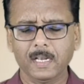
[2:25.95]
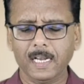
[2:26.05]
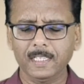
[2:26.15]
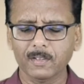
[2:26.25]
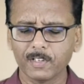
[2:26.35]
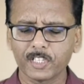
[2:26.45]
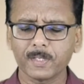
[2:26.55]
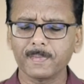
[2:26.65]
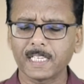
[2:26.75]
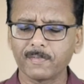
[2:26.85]
and the
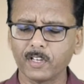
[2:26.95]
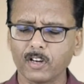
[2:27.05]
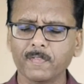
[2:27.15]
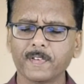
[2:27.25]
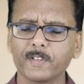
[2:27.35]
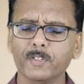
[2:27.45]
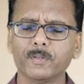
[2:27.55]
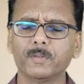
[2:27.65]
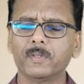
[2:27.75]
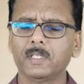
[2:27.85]
worship that we offer
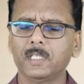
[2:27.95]
you